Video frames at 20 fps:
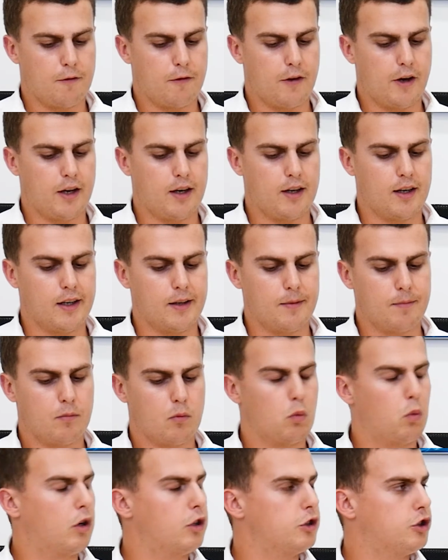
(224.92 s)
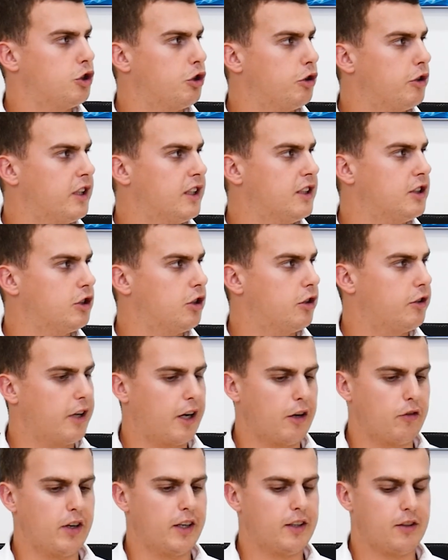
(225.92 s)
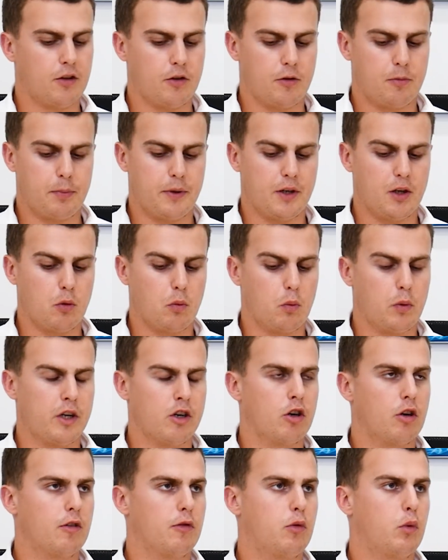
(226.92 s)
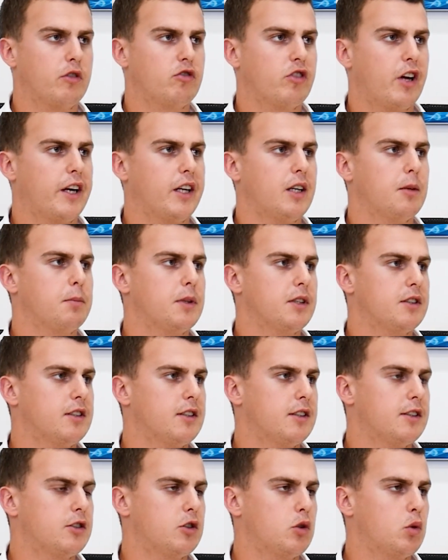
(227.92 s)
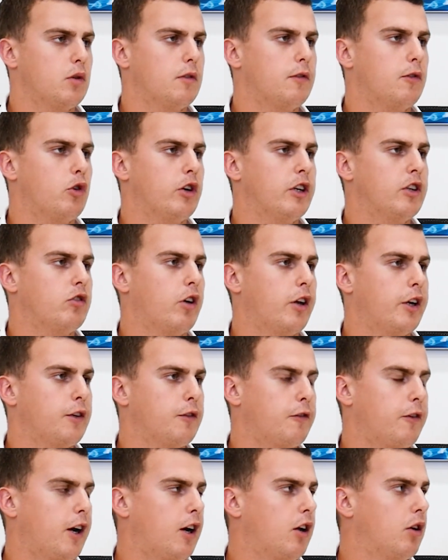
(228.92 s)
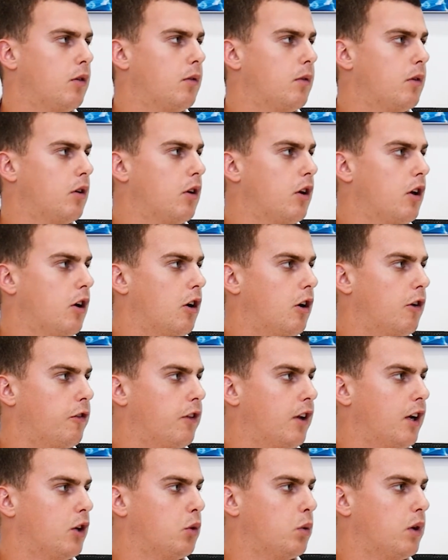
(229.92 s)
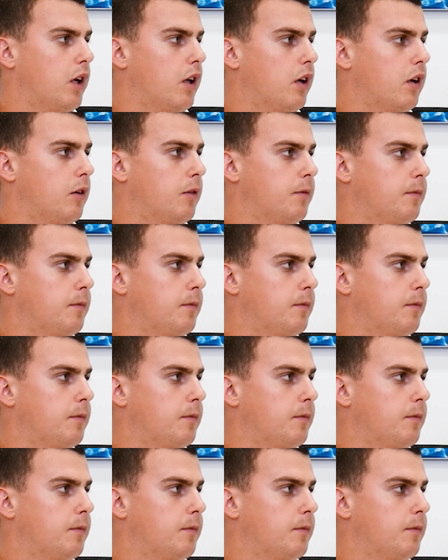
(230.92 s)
finally, what duties should directors be aware of when running a business to avoid running foul of the liquidator?